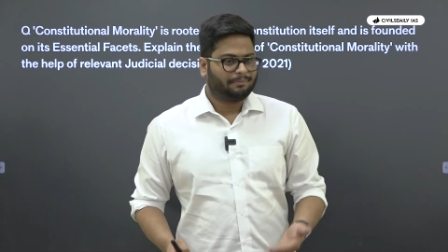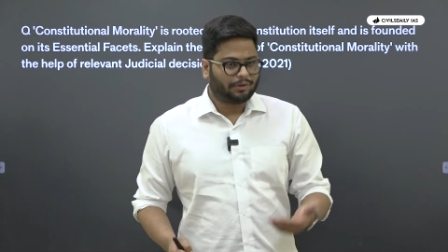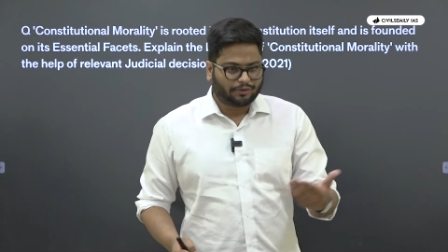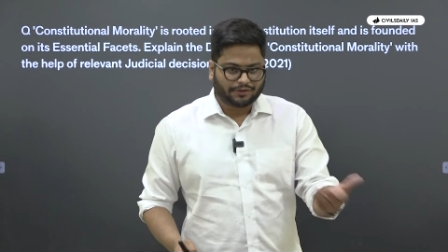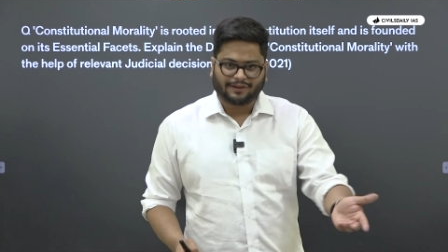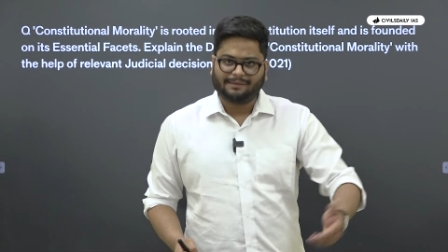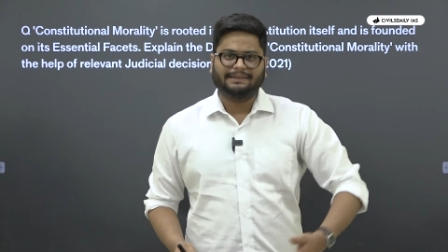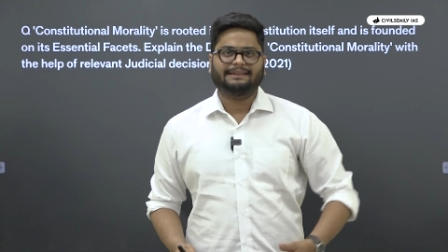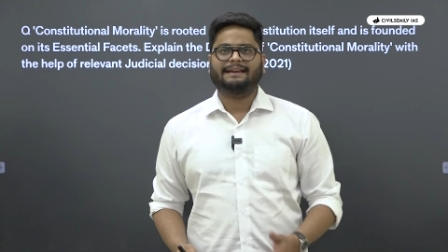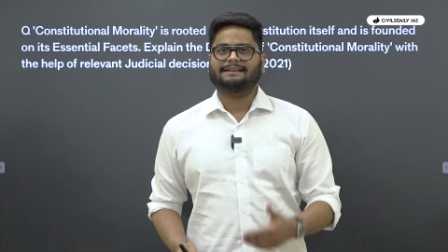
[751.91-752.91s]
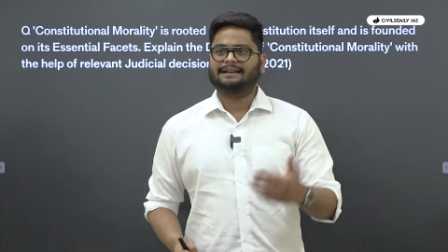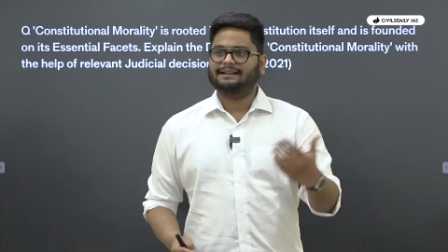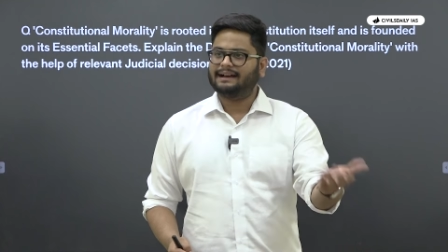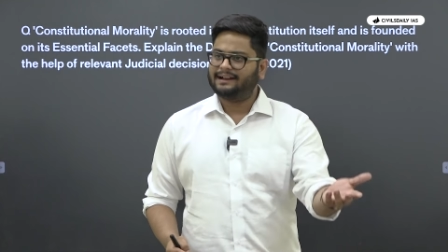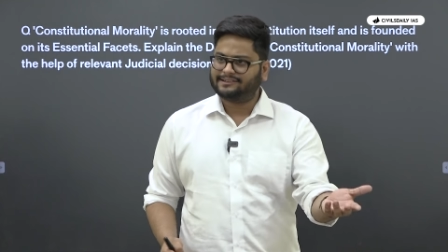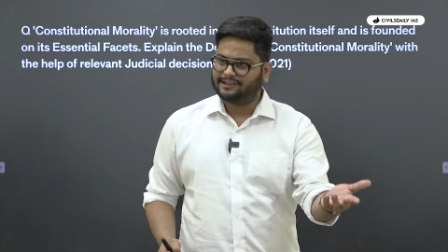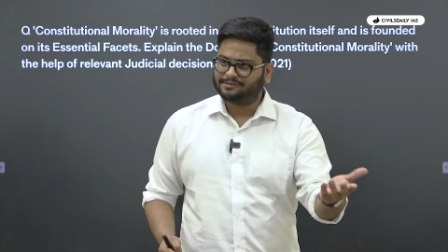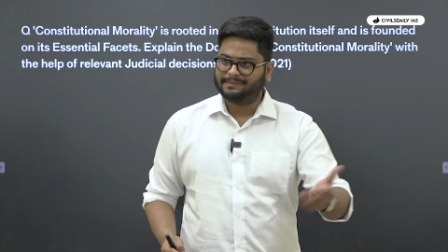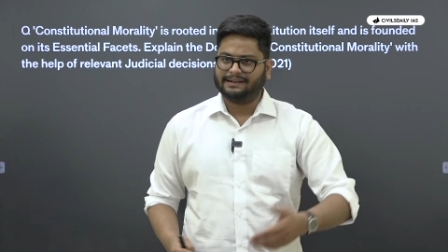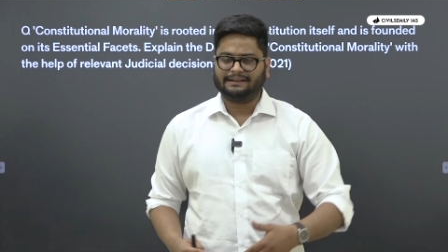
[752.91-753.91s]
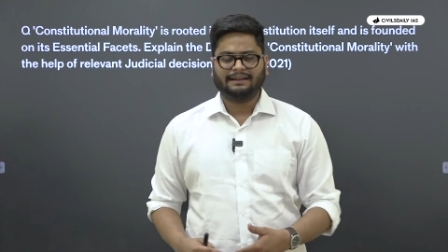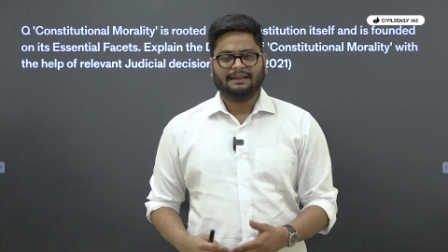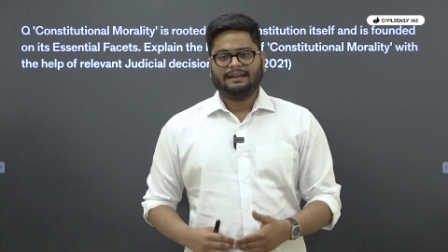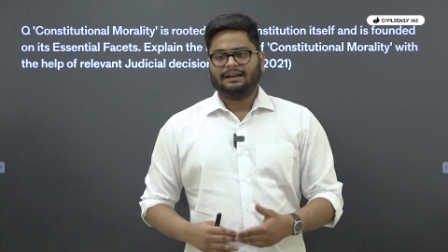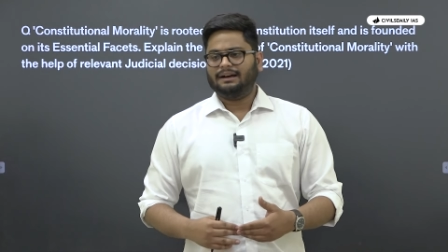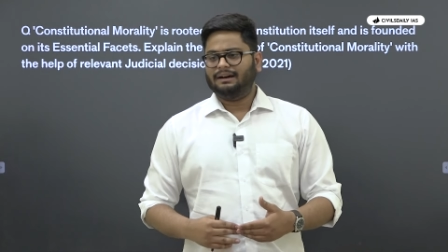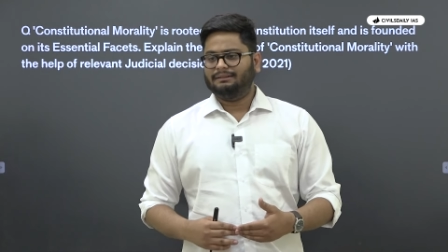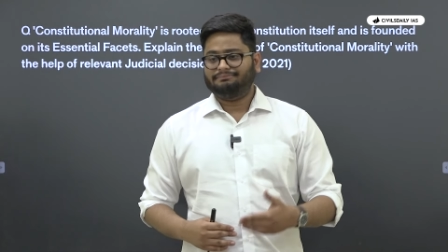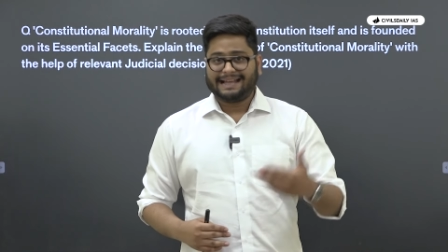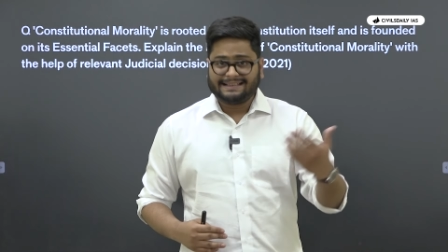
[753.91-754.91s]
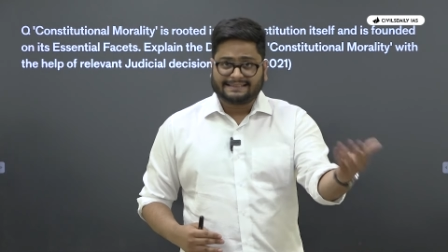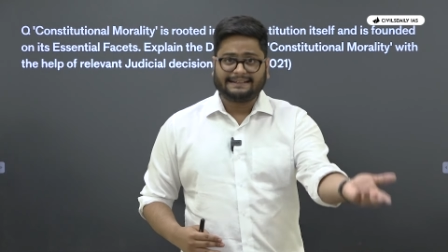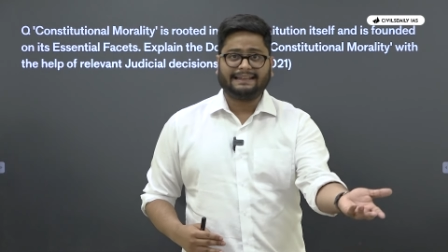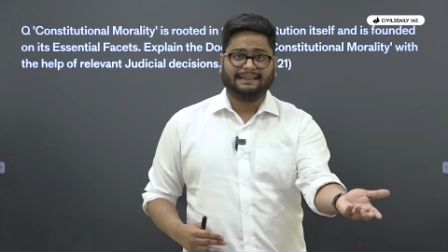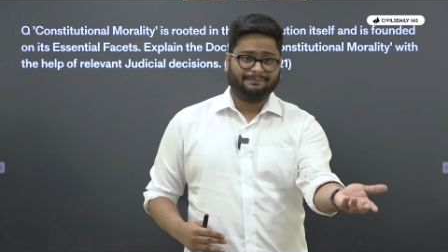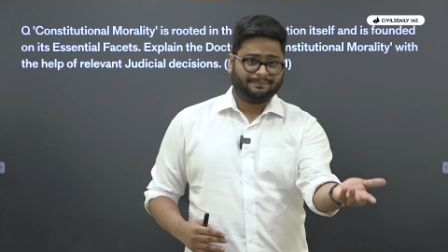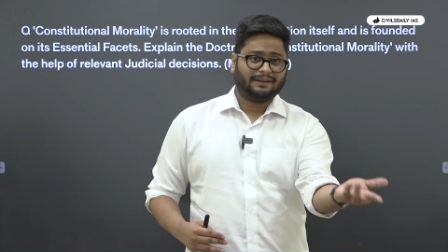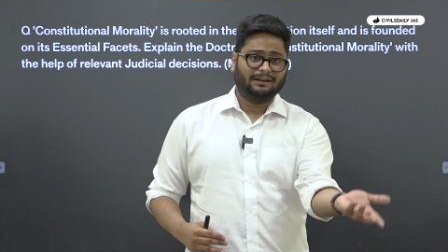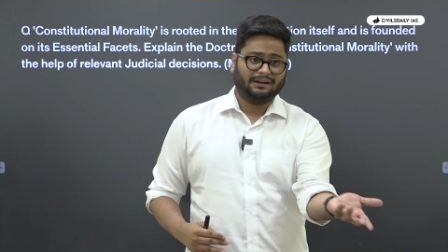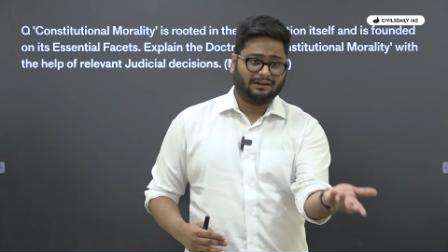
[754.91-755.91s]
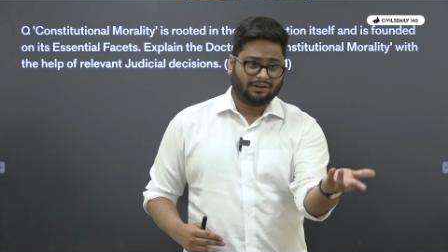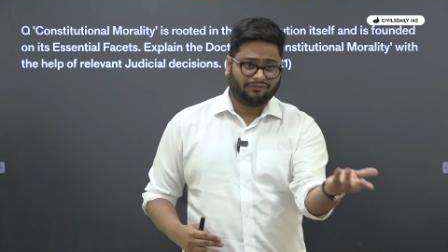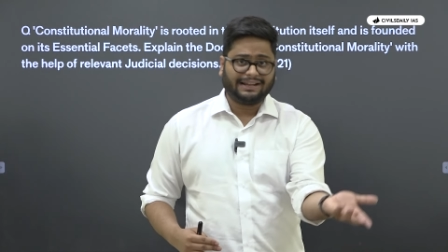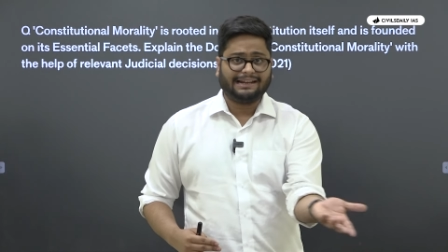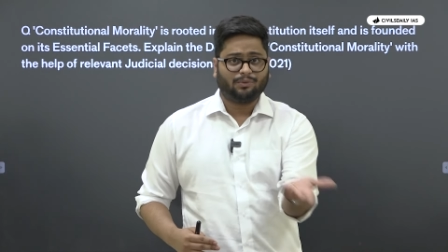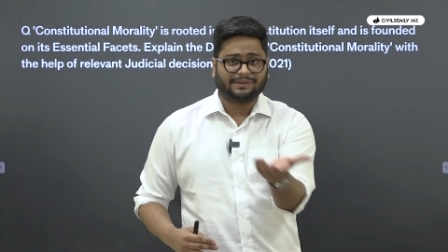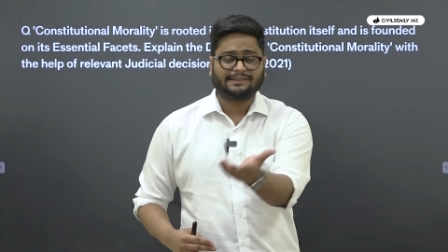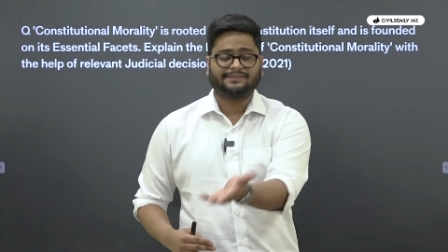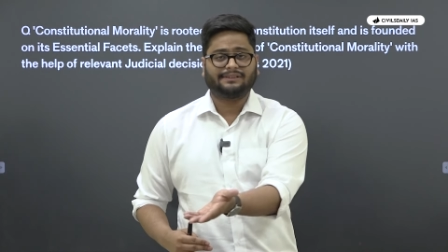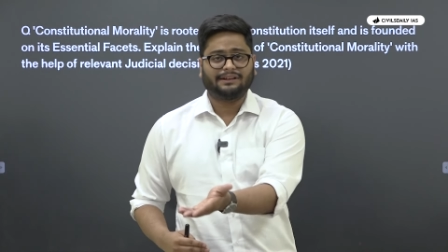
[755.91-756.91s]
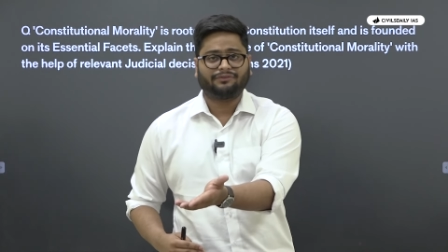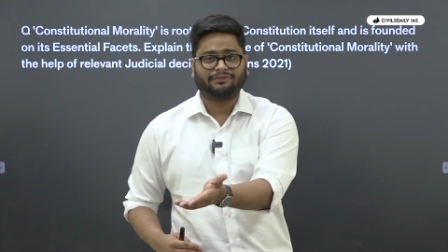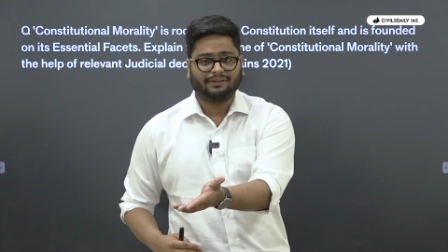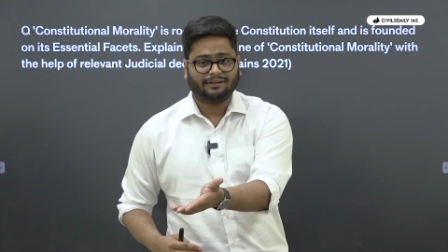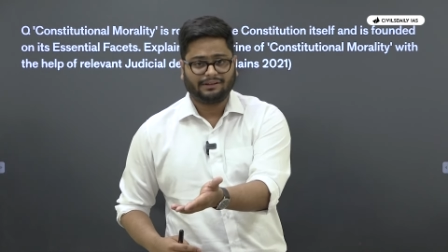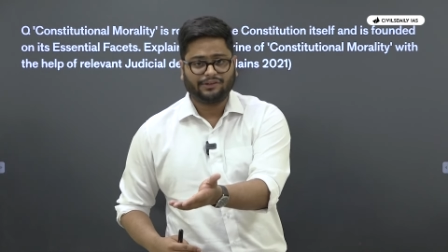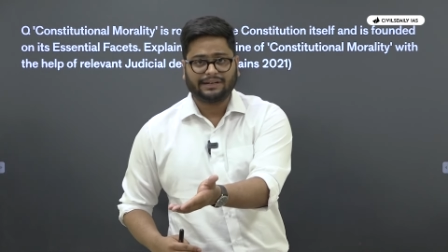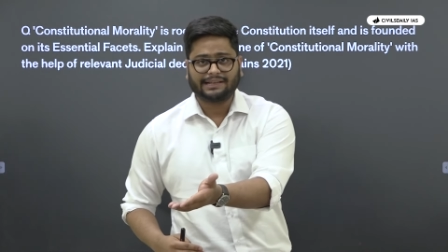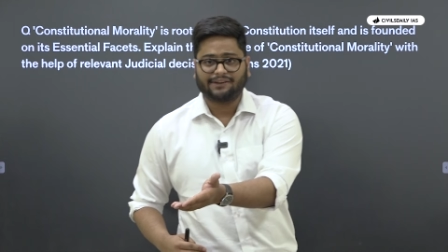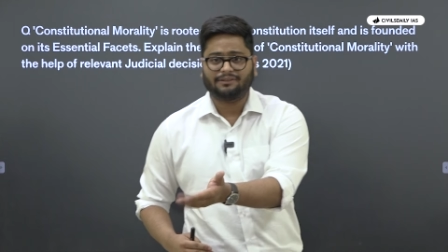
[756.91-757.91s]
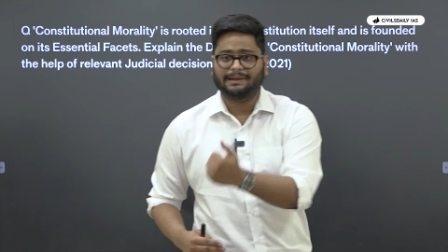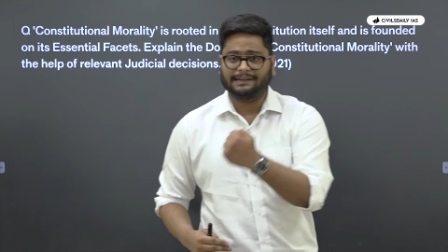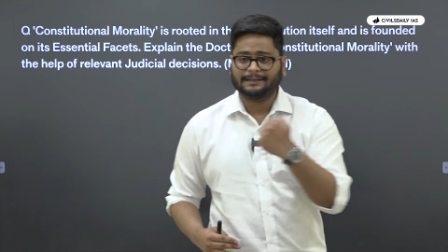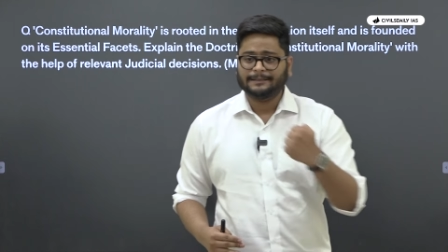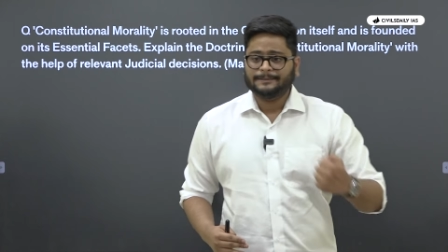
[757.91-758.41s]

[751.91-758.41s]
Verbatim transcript: Puttaswamy case, Aadhaar judgment, uh, N C T uh, of Delhi versus Union of uh, Union Government,